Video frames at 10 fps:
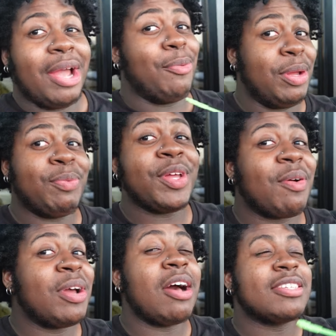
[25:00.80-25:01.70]
We
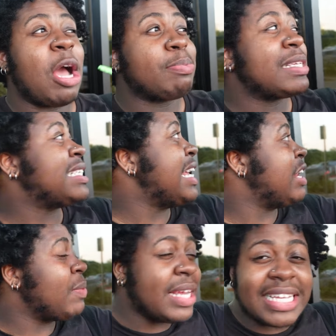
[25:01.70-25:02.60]
gonna scope the
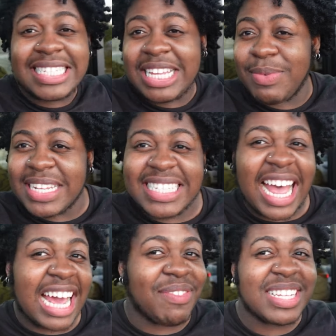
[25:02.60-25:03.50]
scenery, see what it's
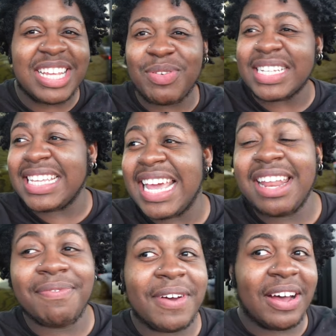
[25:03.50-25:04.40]
talking about, see what it's
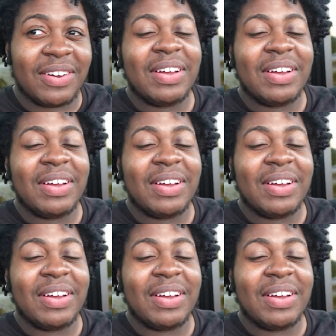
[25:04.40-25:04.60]
headed for.